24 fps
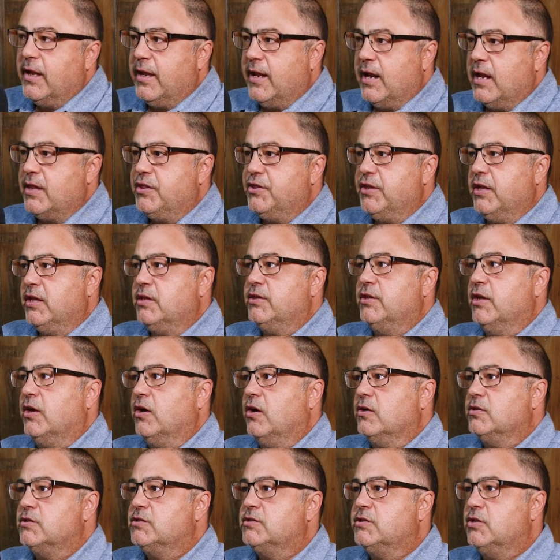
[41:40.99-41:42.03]
And I think
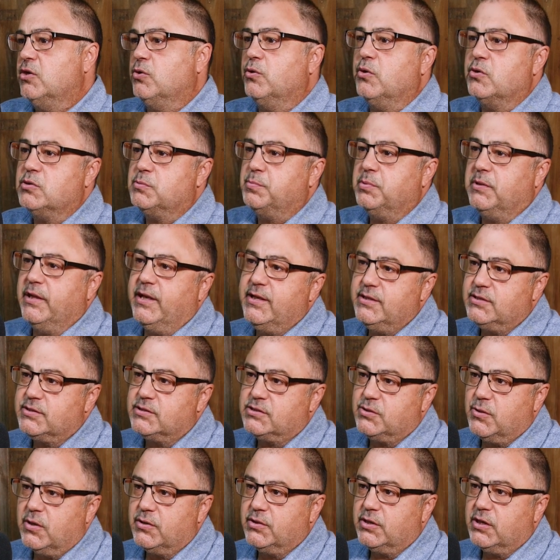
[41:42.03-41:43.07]
there are still those
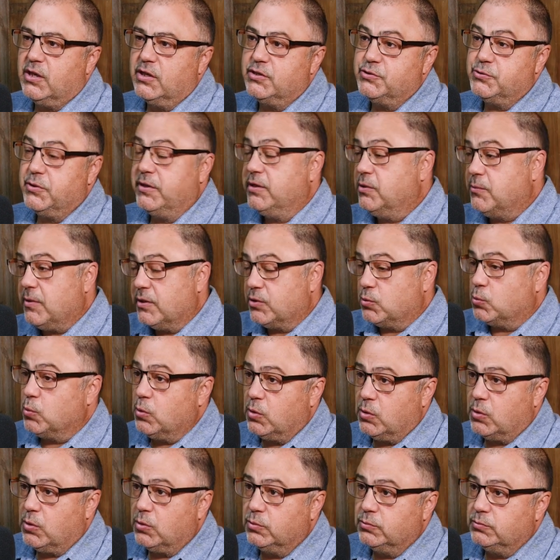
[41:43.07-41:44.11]
places around the country and around the
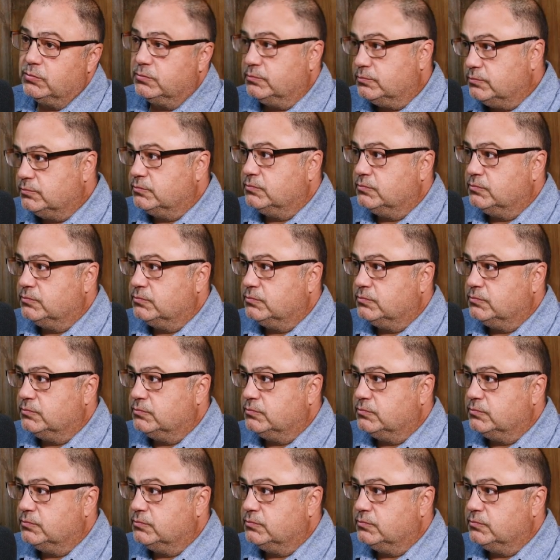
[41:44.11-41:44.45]
world,